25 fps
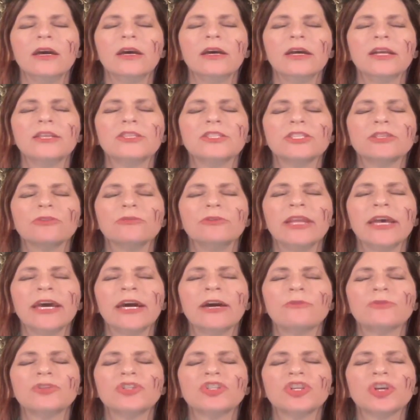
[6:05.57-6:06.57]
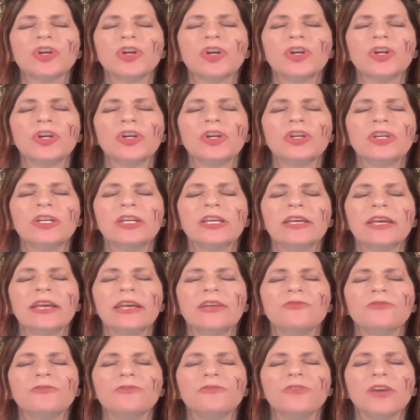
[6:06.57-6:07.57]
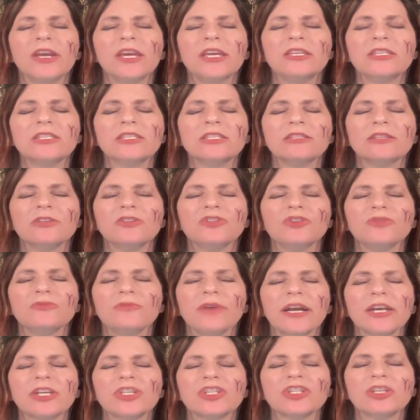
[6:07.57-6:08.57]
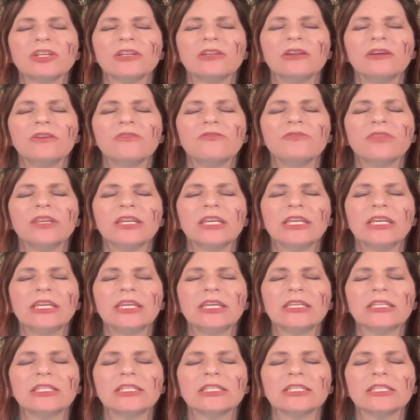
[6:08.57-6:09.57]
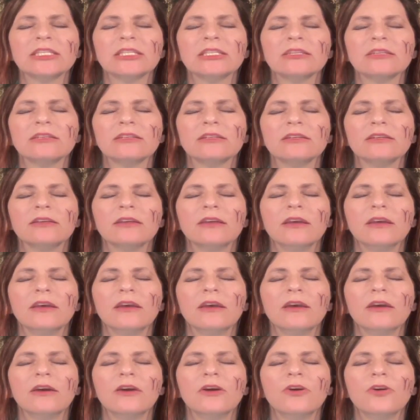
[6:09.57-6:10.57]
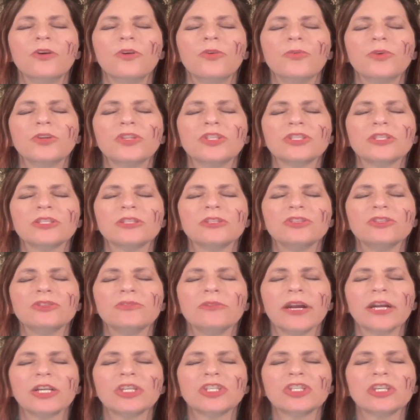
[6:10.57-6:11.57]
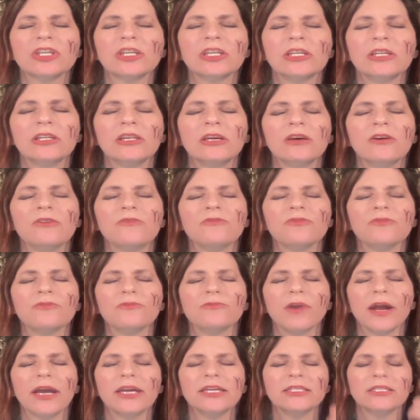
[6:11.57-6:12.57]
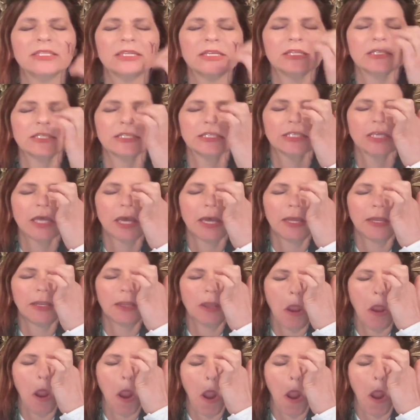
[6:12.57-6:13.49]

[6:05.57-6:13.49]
And so now turn and face the direction of the east, which is the direction of the rising sun.